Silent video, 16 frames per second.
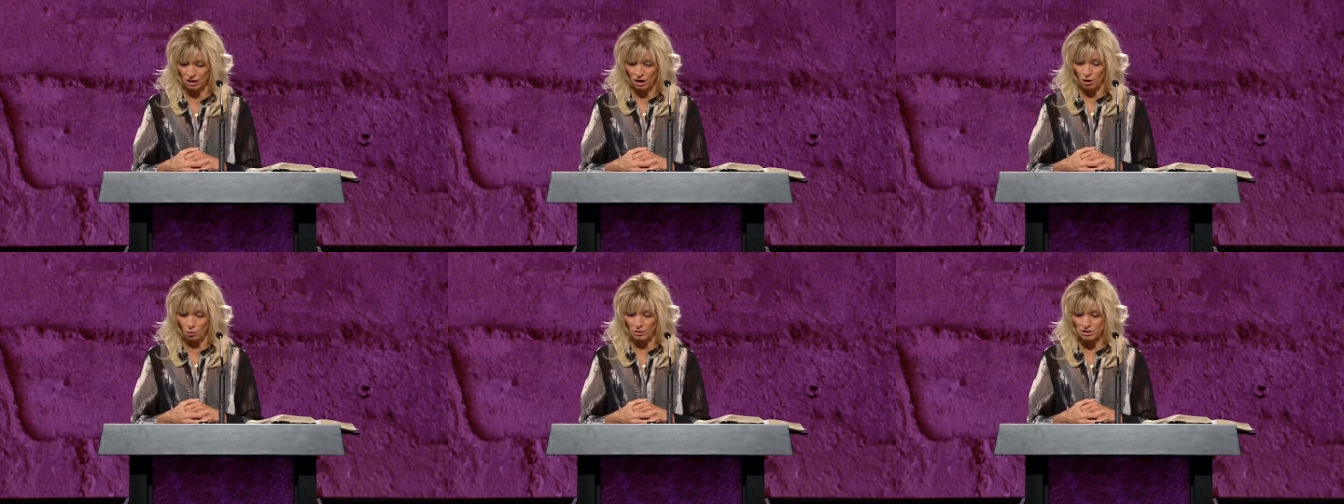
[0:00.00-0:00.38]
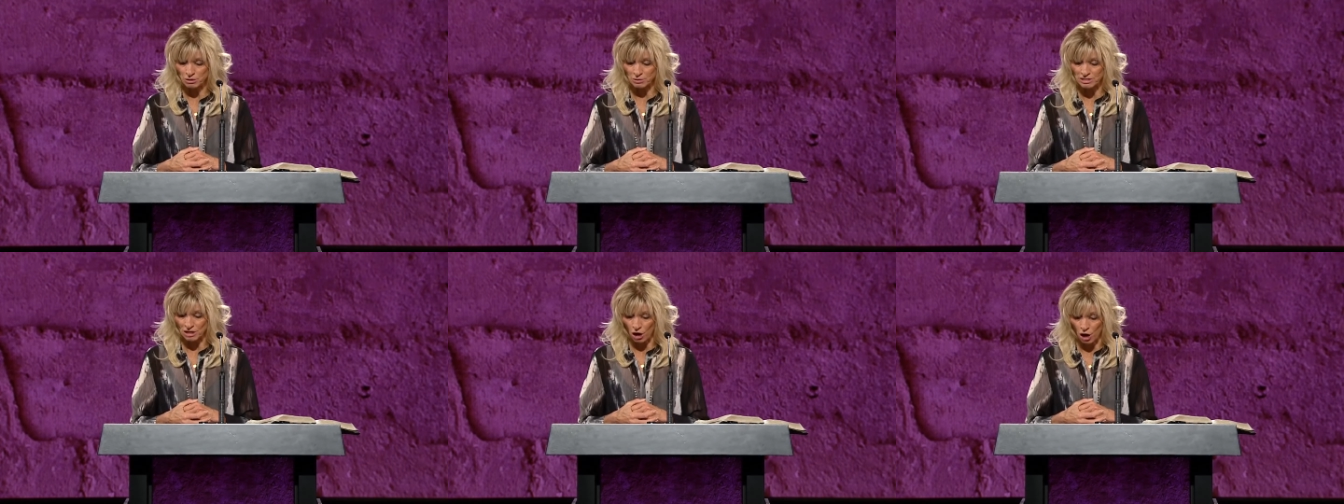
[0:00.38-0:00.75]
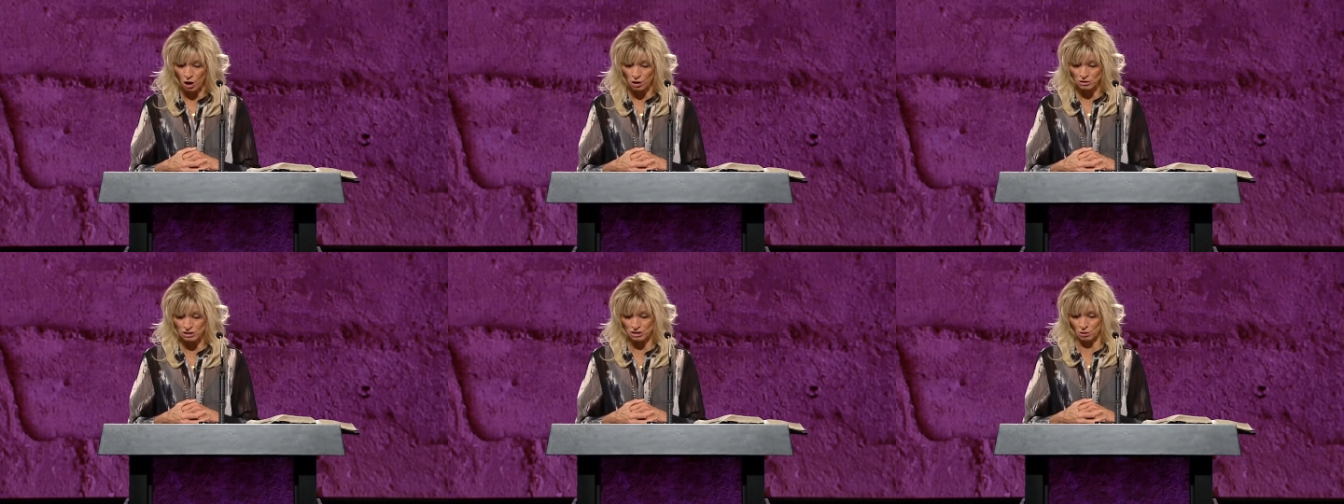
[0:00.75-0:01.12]
which was
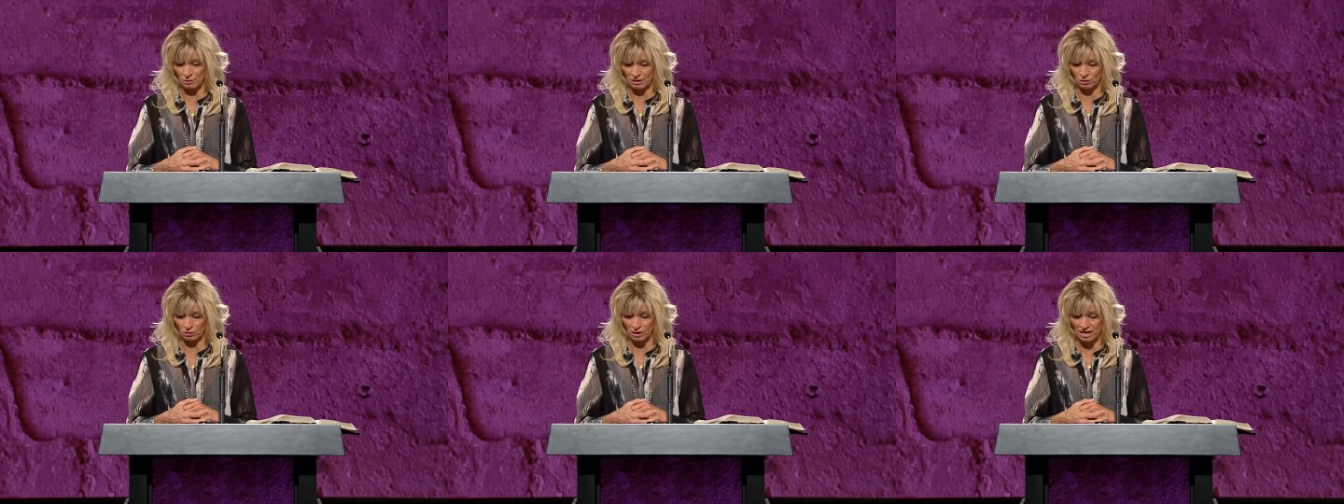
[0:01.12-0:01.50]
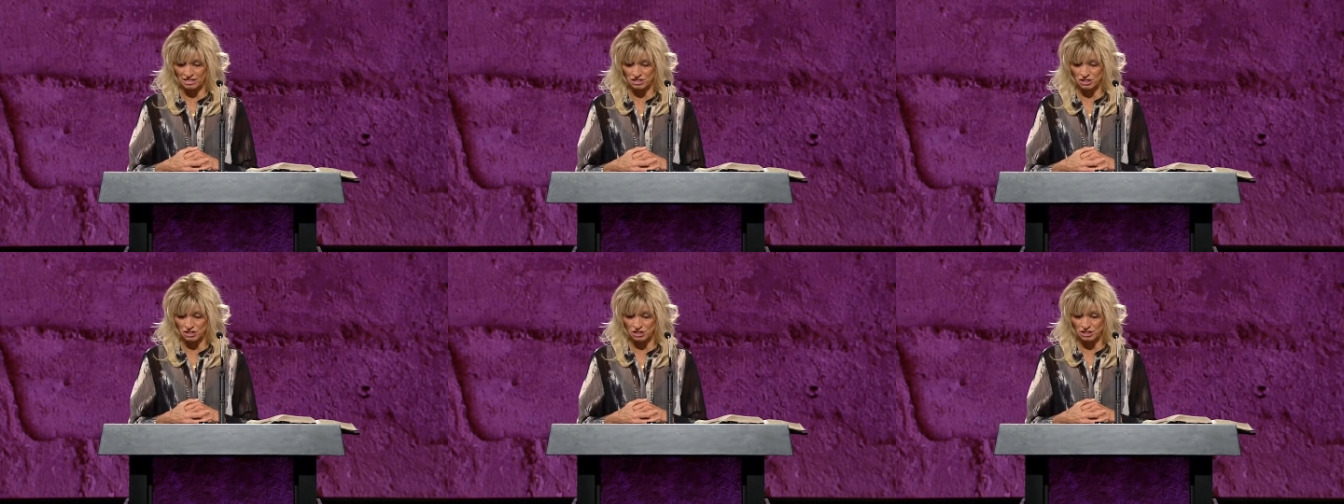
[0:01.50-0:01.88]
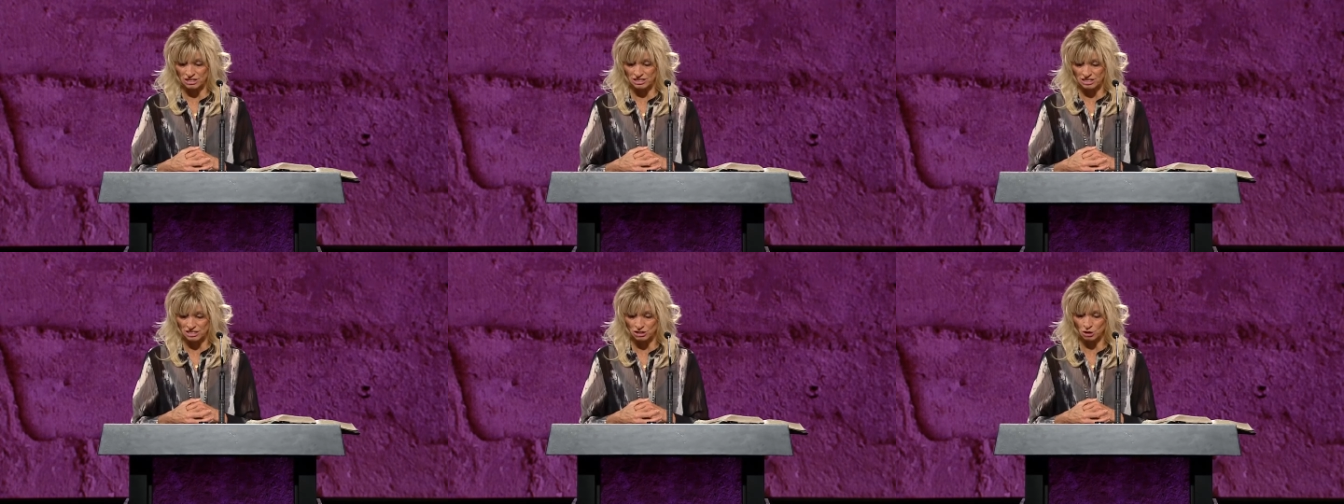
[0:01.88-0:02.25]
also in Christ Jesus,